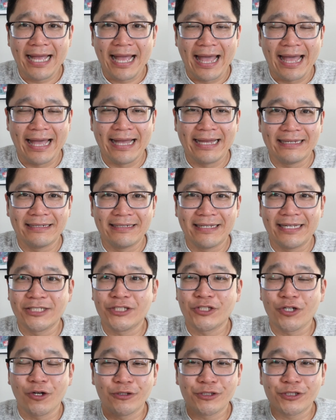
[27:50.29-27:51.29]
and it
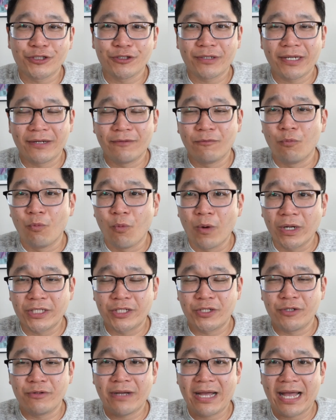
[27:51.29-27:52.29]
shows you kind of
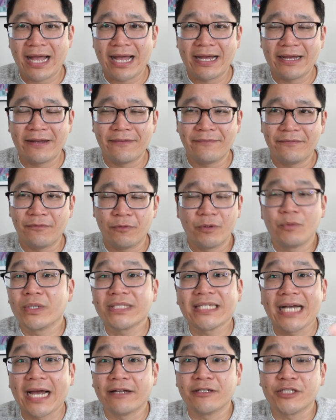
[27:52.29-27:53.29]
what you have,
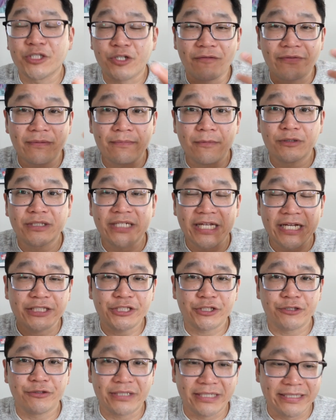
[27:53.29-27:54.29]
what titles you have the most
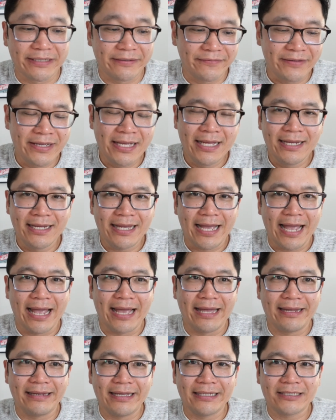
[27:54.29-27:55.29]
issues of,
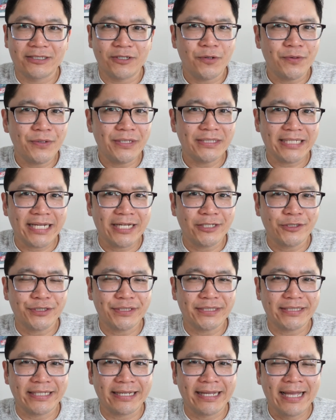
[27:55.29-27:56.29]
and it's always
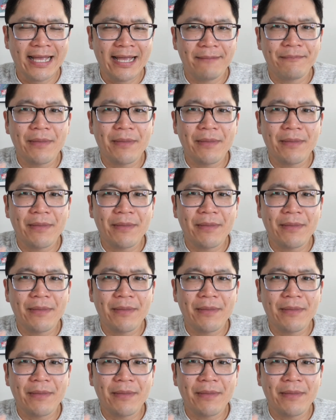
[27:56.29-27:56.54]
interesting.